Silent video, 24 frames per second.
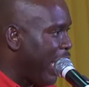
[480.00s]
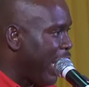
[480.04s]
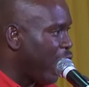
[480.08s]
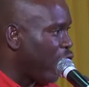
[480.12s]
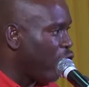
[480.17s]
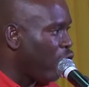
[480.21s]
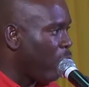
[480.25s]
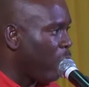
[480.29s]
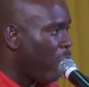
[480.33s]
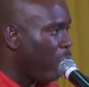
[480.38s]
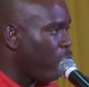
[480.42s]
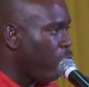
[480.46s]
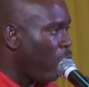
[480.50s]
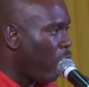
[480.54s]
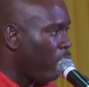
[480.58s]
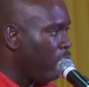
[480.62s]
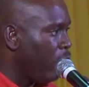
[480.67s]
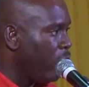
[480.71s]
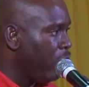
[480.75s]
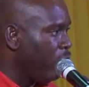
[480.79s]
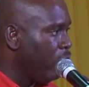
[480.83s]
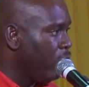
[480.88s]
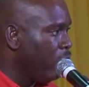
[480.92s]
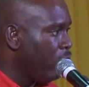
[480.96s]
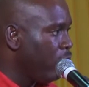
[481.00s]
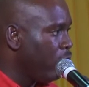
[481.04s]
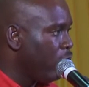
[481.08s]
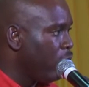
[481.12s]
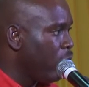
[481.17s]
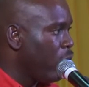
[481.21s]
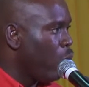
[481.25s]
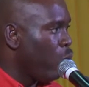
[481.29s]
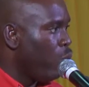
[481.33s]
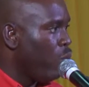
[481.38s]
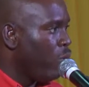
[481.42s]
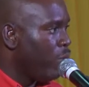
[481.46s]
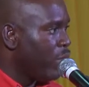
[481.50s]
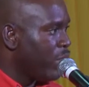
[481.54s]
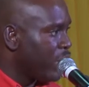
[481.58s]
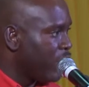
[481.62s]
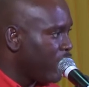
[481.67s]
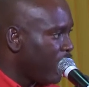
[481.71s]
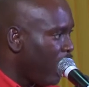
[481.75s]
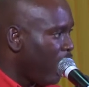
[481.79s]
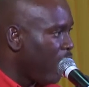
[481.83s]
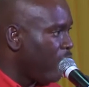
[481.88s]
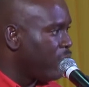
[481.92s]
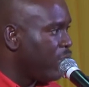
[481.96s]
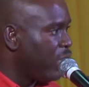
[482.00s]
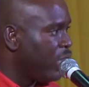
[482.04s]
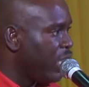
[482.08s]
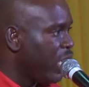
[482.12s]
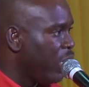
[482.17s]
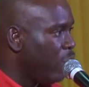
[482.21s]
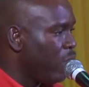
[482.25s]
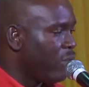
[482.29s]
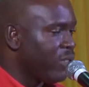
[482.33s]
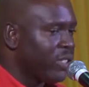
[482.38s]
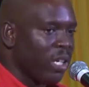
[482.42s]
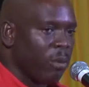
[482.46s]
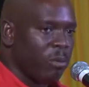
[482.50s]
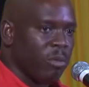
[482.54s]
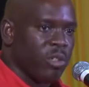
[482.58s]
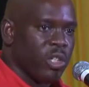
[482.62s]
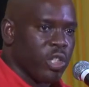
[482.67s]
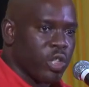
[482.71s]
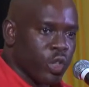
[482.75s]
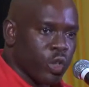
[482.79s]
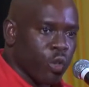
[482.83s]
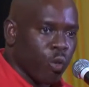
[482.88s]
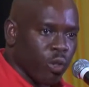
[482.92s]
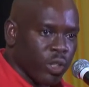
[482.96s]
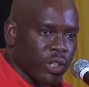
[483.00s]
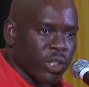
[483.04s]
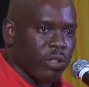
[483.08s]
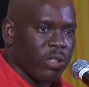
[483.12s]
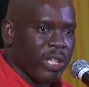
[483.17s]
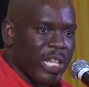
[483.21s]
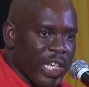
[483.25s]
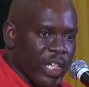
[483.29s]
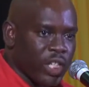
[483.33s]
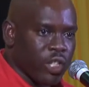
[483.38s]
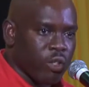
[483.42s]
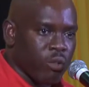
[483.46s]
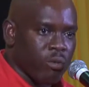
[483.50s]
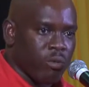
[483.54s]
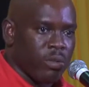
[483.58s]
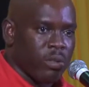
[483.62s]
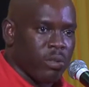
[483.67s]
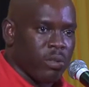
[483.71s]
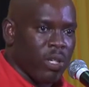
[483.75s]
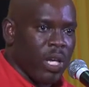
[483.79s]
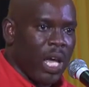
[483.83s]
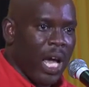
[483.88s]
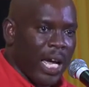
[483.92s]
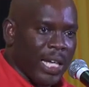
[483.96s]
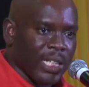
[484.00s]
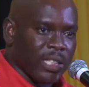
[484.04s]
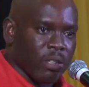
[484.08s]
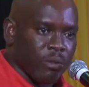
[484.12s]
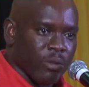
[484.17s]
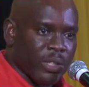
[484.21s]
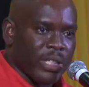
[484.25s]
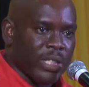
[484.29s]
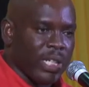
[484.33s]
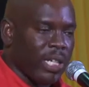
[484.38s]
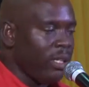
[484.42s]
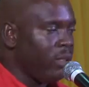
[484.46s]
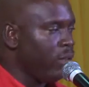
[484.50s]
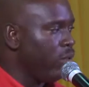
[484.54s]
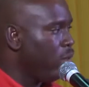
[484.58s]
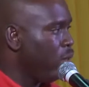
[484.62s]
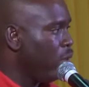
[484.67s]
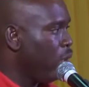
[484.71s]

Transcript: economic problem. We will start to deal with some of the social issues as a result